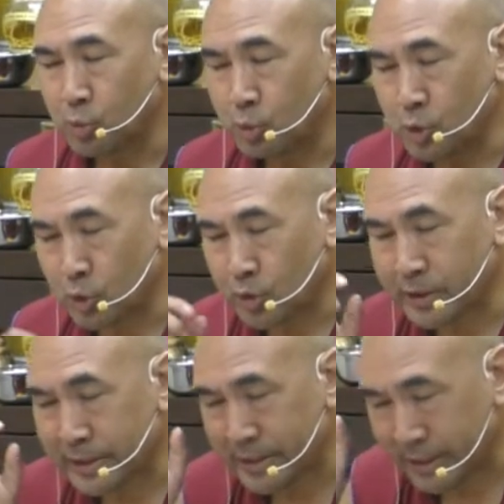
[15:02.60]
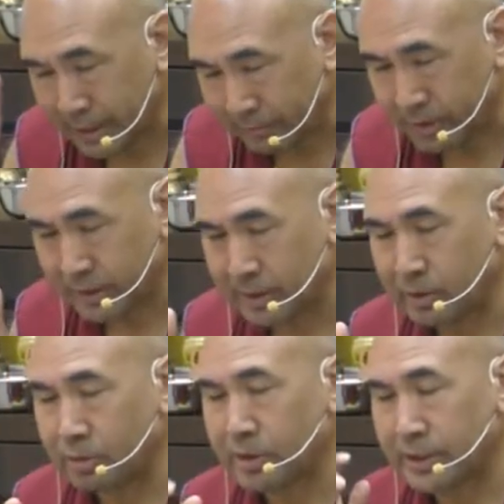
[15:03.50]
without craving,
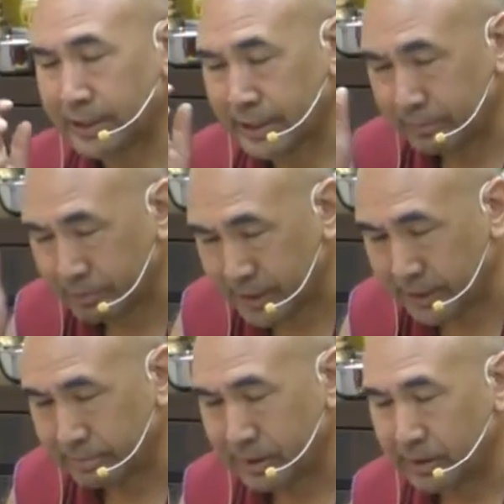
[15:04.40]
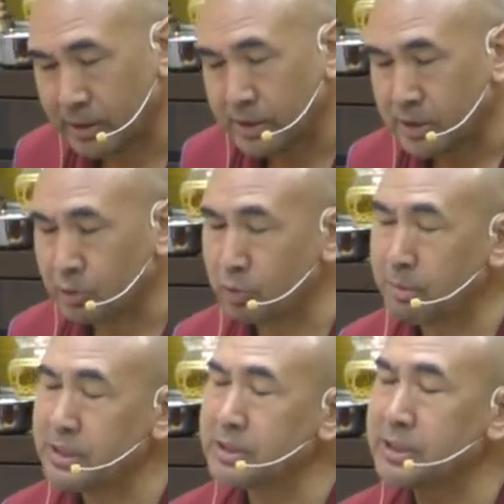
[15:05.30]
you know, the negative craving, you
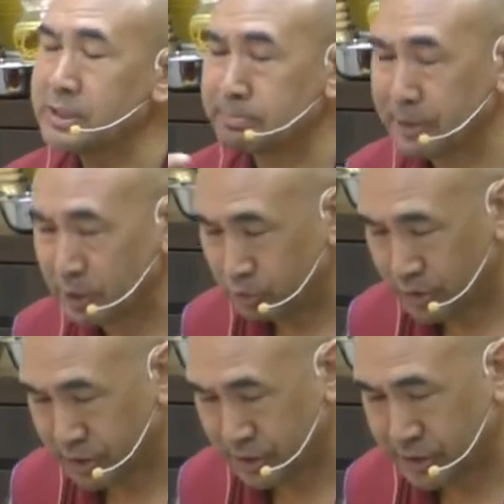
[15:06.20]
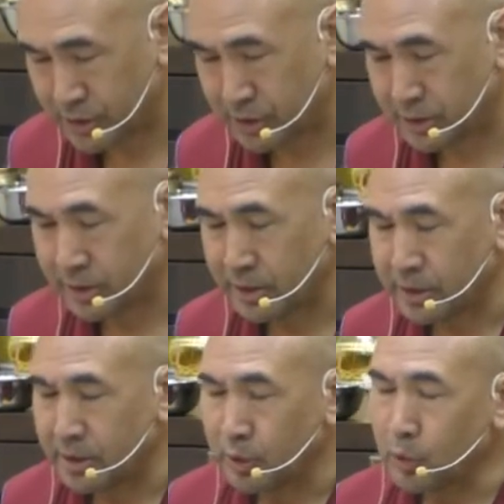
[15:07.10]
must respect your teacher,
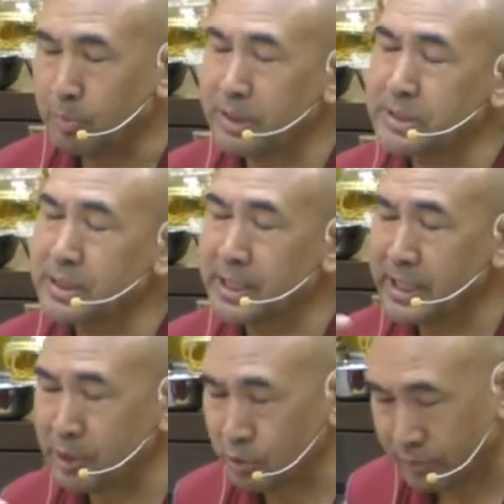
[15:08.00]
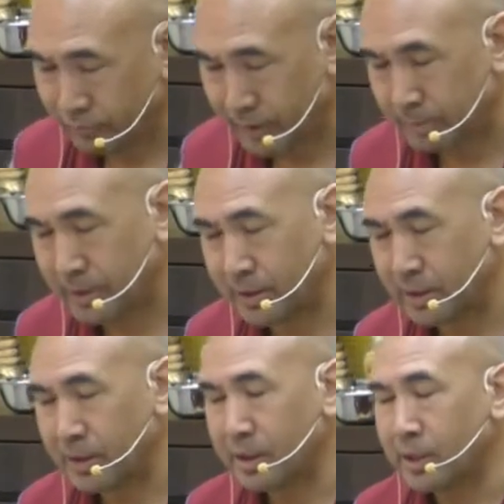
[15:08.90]
you must care your
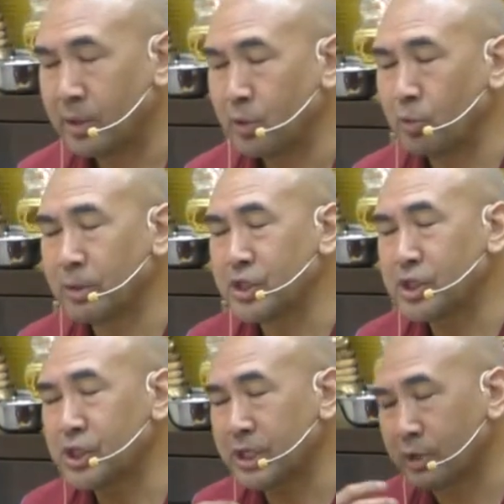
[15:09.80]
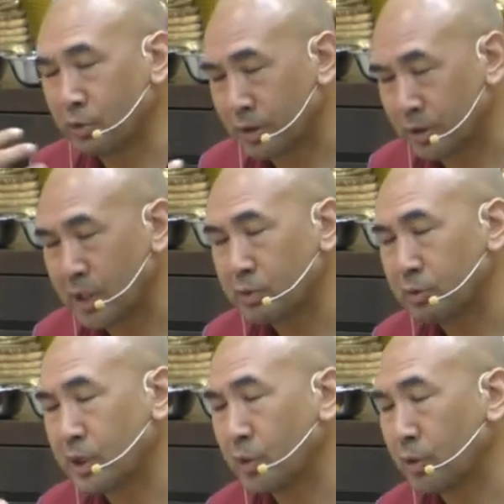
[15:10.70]
family, you must share your things
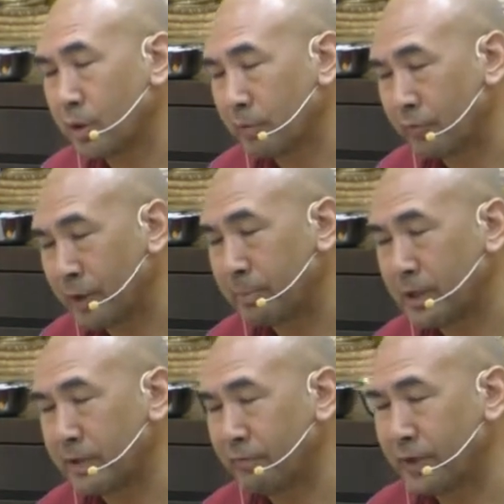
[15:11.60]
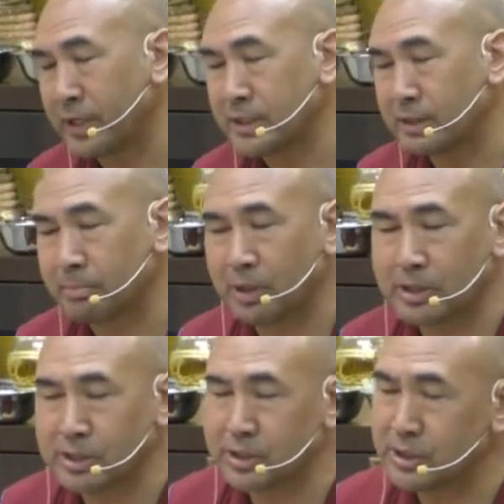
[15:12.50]
with your family, friends and
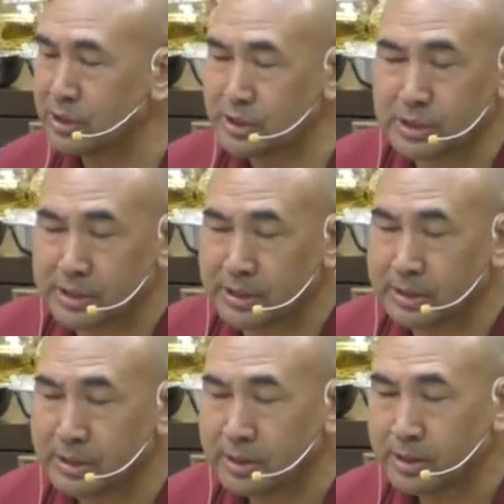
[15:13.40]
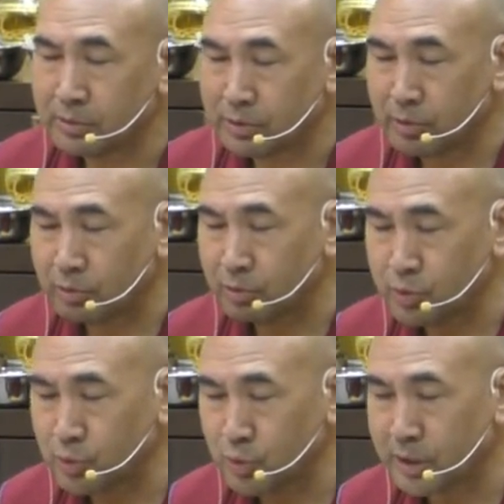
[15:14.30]
brothers and children, you know,
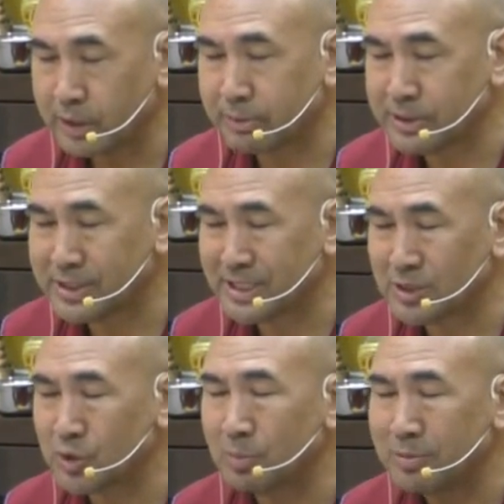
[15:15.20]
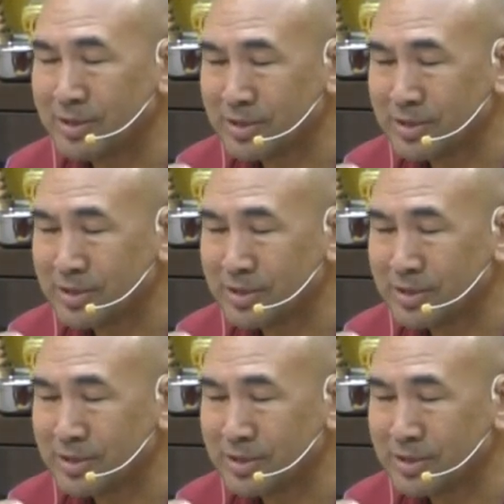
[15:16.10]
should not have a sense of